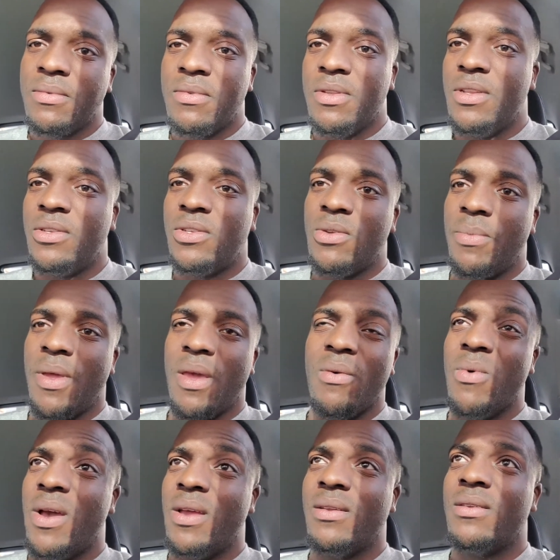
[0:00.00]
It needs to be a
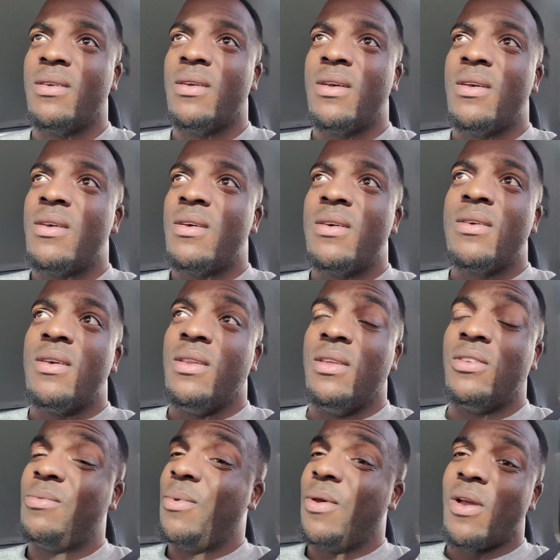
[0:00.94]
win. It
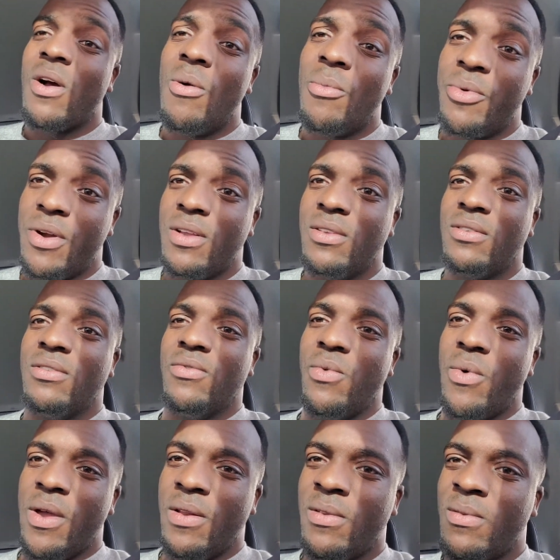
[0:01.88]
needs to be a comprehensive
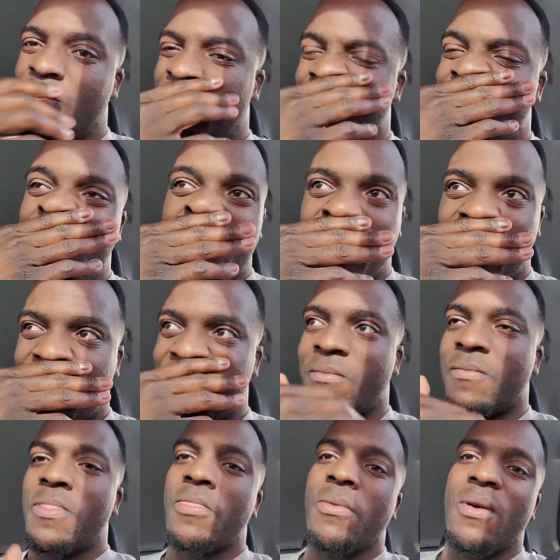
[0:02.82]
win.
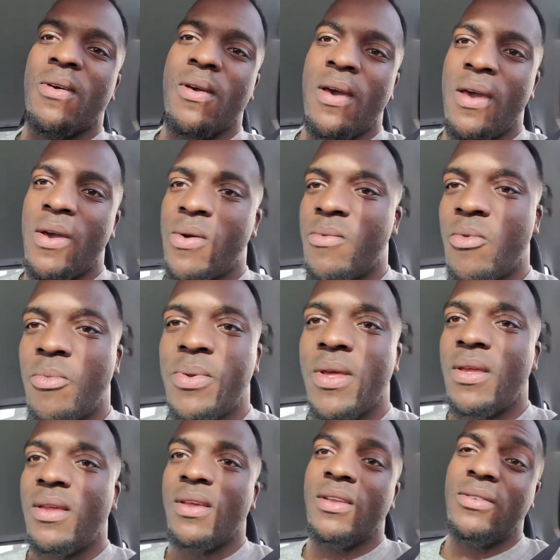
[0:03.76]
Okay, we're
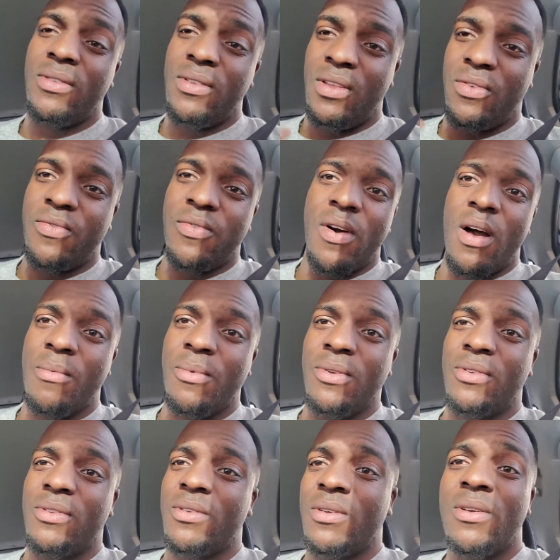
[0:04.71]
playing against these
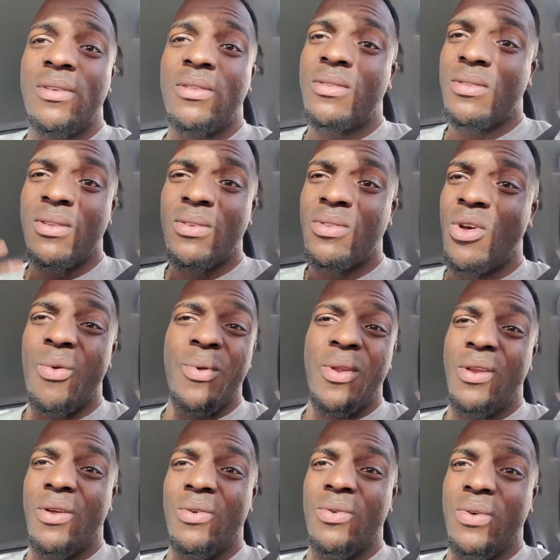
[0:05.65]
farmers. Oh,
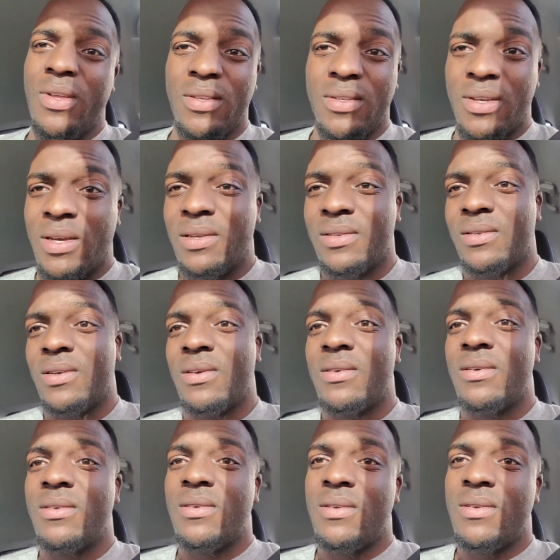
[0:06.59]
nobody know who these guys
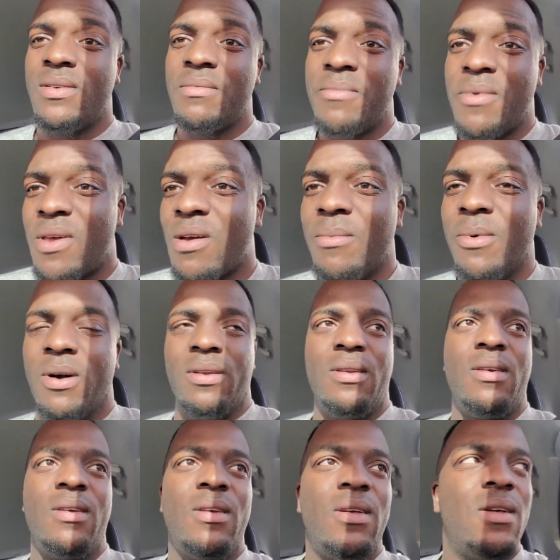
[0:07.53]
are. I mean, come
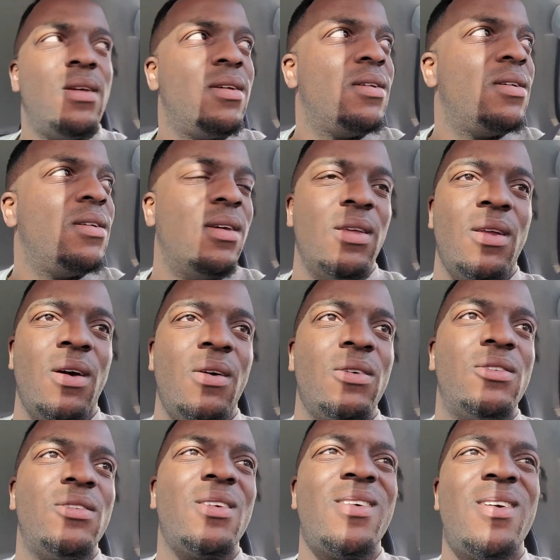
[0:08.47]
on. You know,
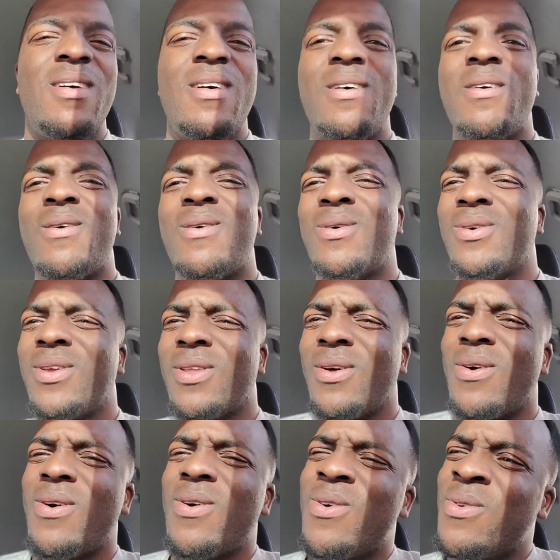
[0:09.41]
it's like, oh, you
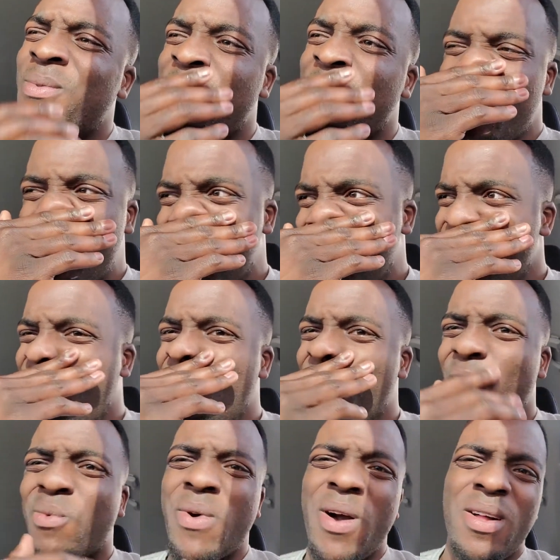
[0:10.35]
know, they're
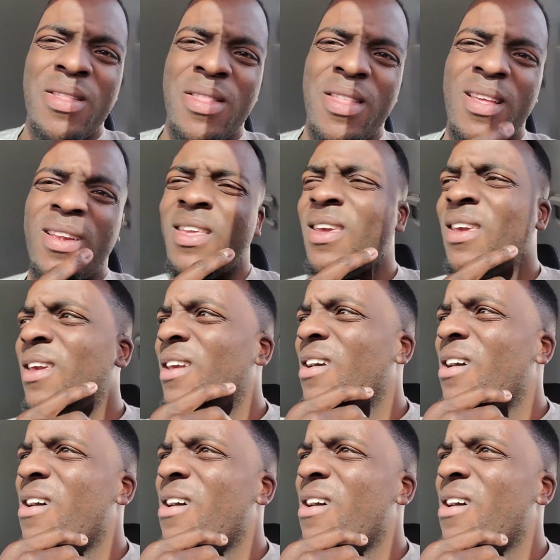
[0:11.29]
doing well in their league.